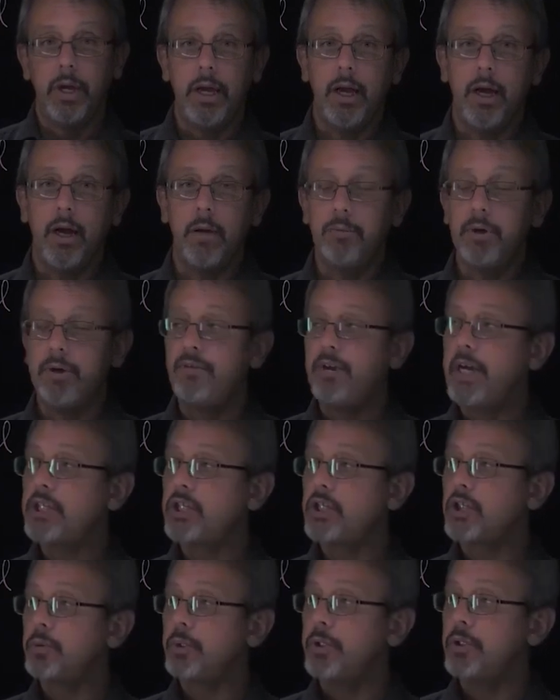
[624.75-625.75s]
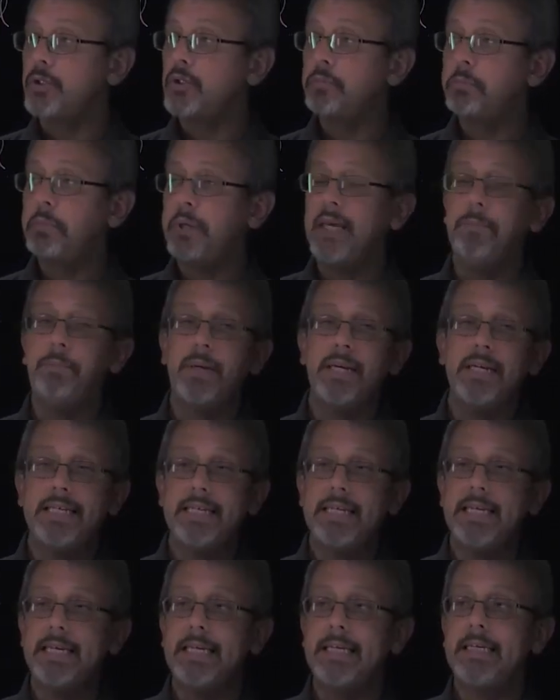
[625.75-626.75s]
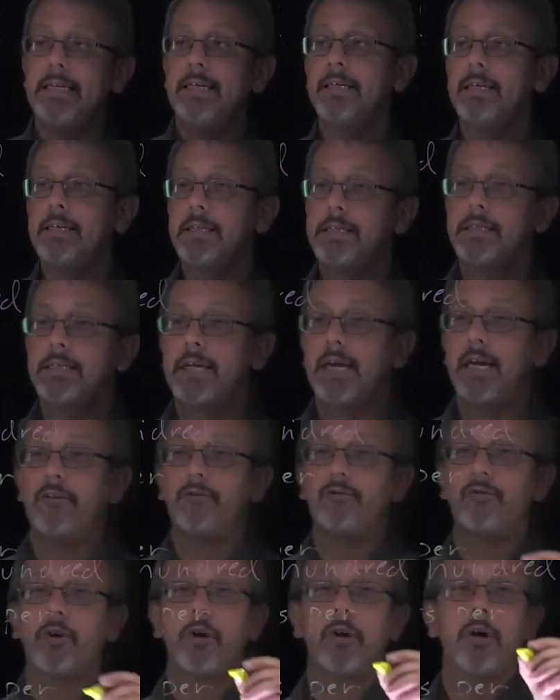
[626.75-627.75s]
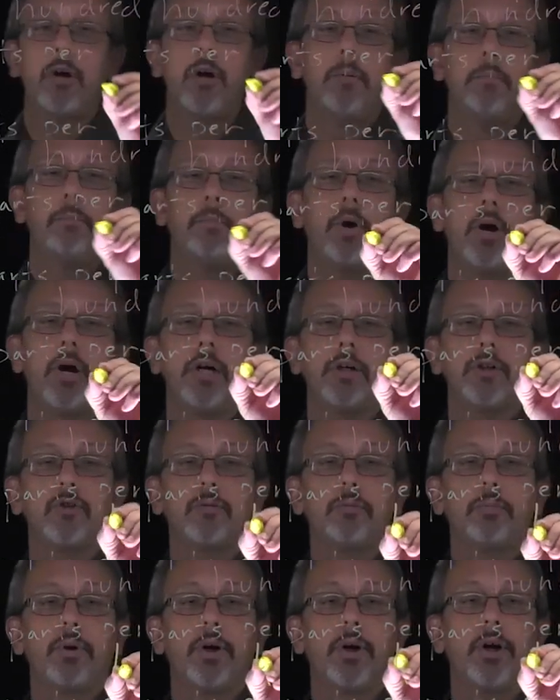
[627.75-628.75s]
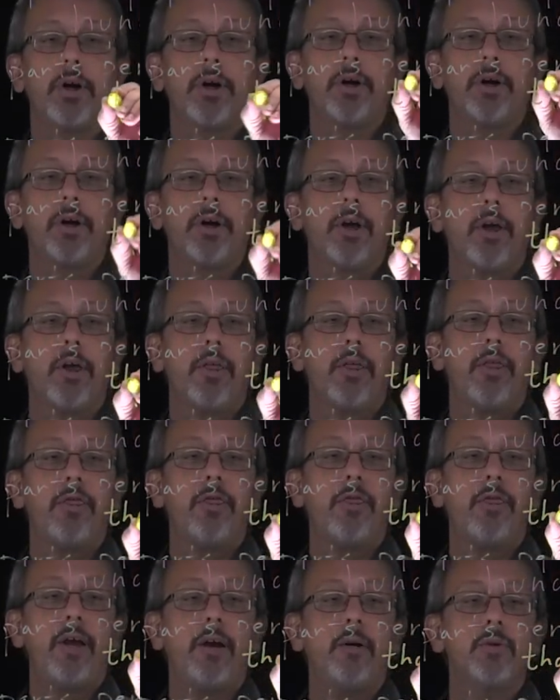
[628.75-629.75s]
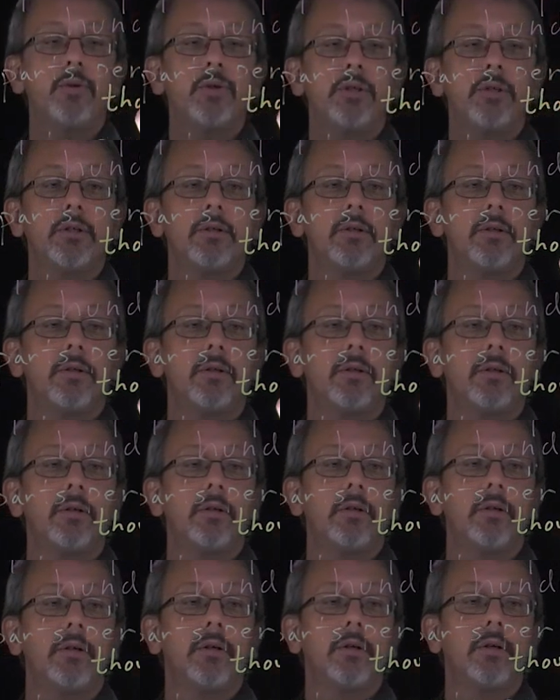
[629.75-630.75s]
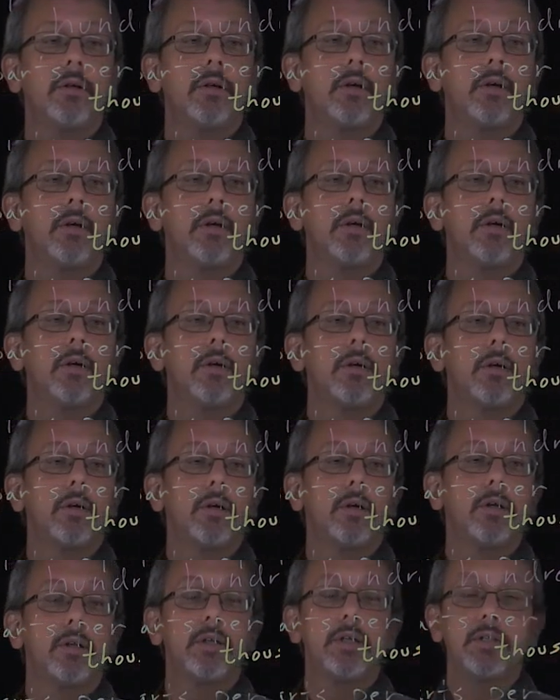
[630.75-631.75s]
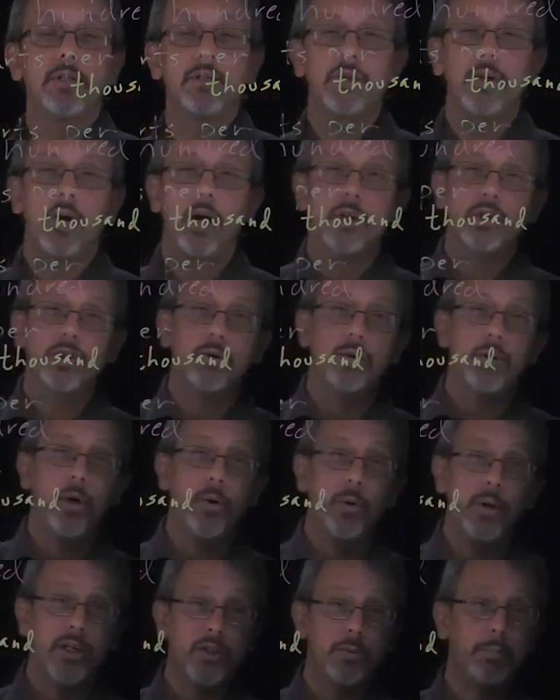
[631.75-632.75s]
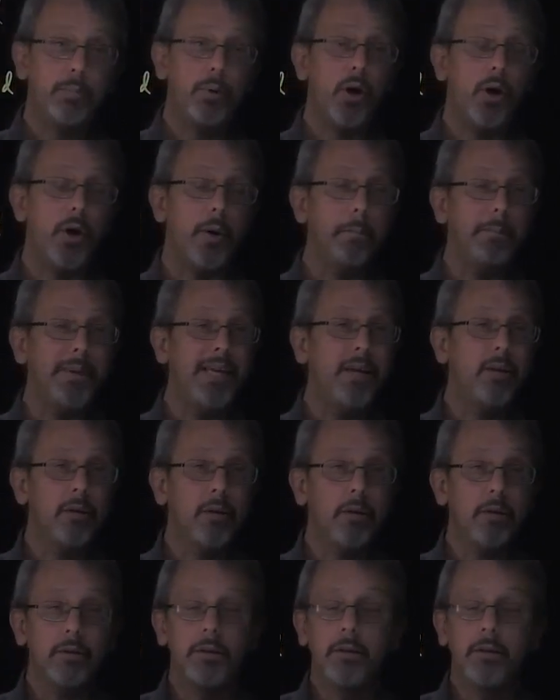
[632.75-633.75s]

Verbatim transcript: abbreviations we use. PPT stands for parts per 1,000. This is also known as per meal,